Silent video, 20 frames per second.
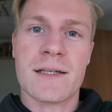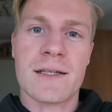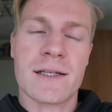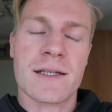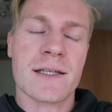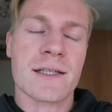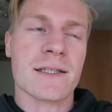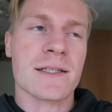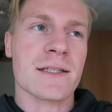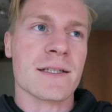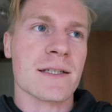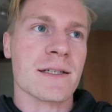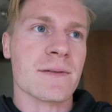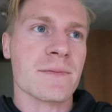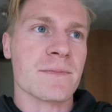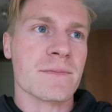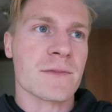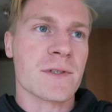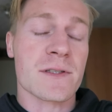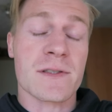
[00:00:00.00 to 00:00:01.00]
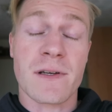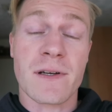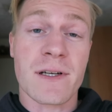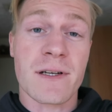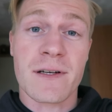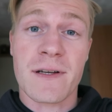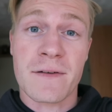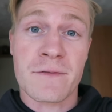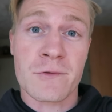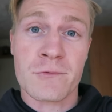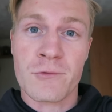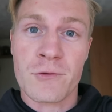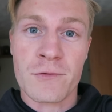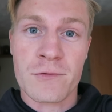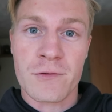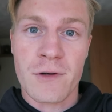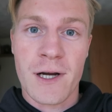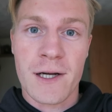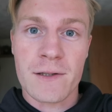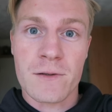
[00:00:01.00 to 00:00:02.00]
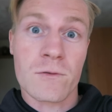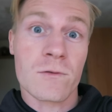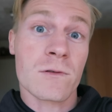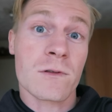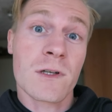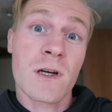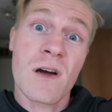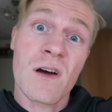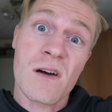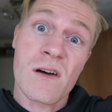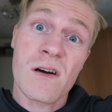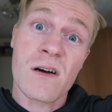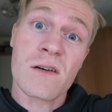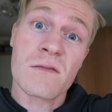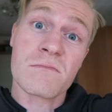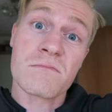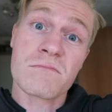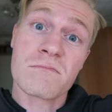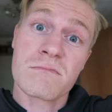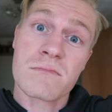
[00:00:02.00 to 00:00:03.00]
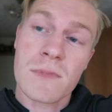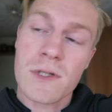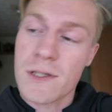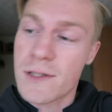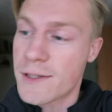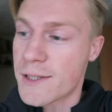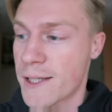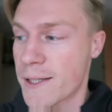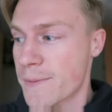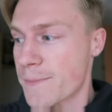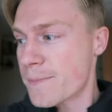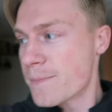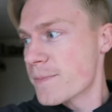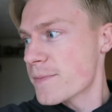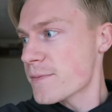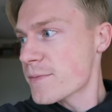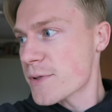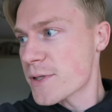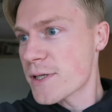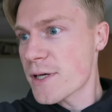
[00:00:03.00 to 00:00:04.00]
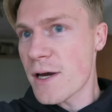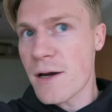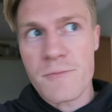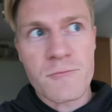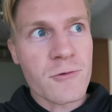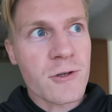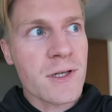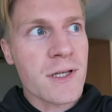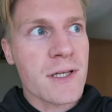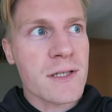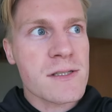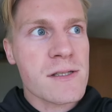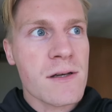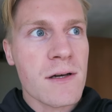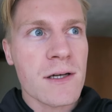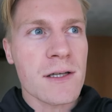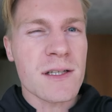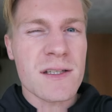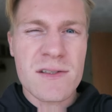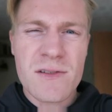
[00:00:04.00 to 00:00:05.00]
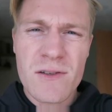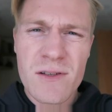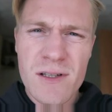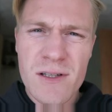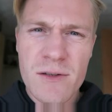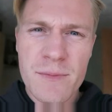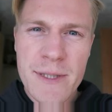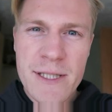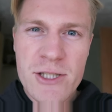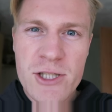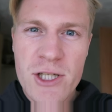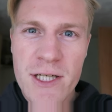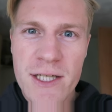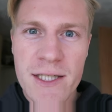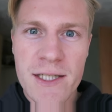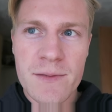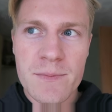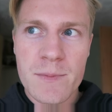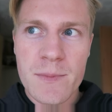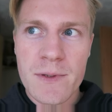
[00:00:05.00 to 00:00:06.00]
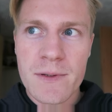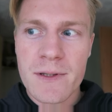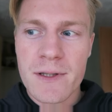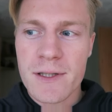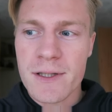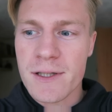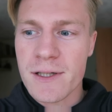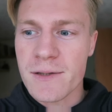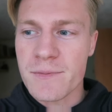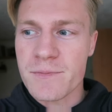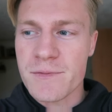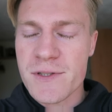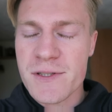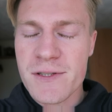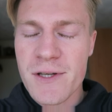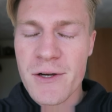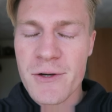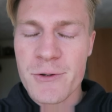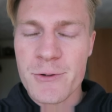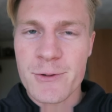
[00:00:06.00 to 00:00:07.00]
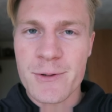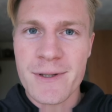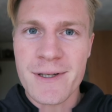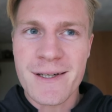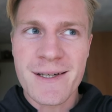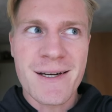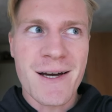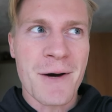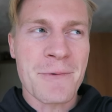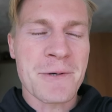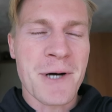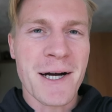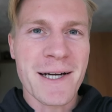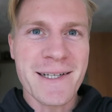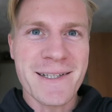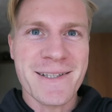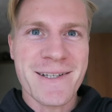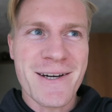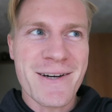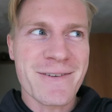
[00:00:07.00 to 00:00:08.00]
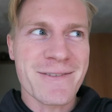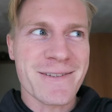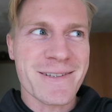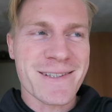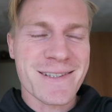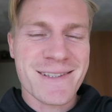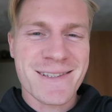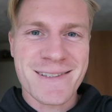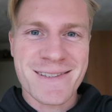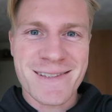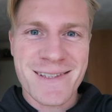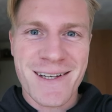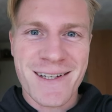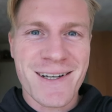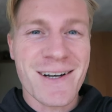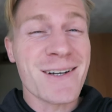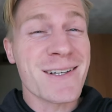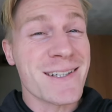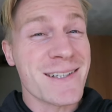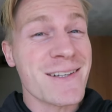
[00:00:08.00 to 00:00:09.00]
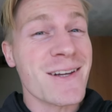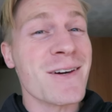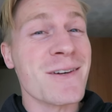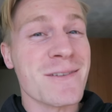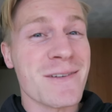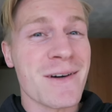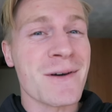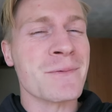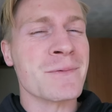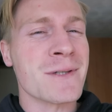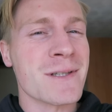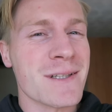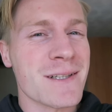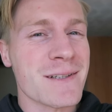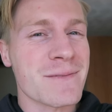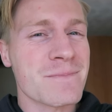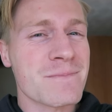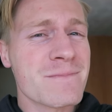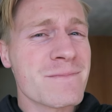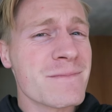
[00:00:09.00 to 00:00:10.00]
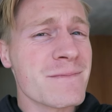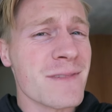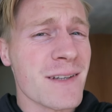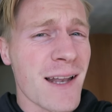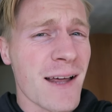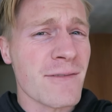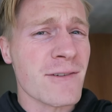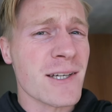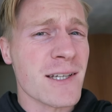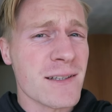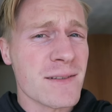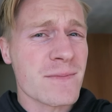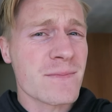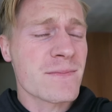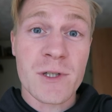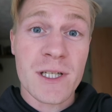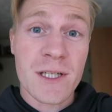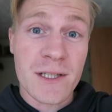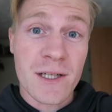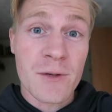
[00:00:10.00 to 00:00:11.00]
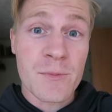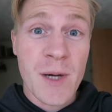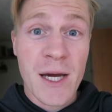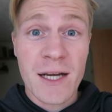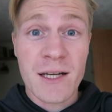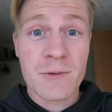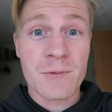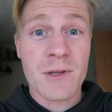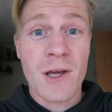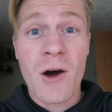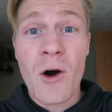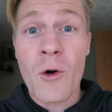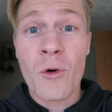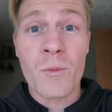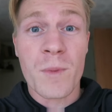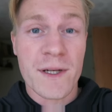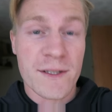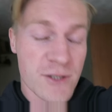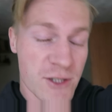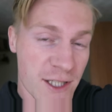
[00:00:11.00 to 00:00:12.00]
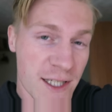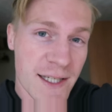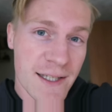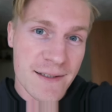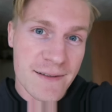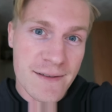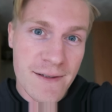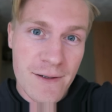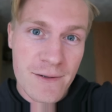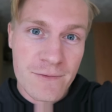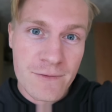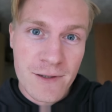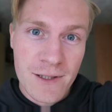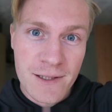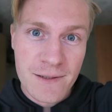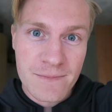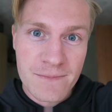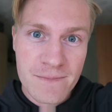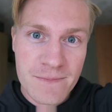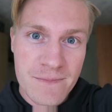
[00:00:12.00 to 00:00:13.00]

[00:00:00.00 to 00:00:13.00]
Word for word: and because um, I don't have a roof rack or a car. Um, but yeah, I'm really excited. It's got a little bit chilly, but I'm so... I'm kind of nervous because I kind of know that I'm going to love it. We're going to go paddling with a whole bunch of kids, hopefully.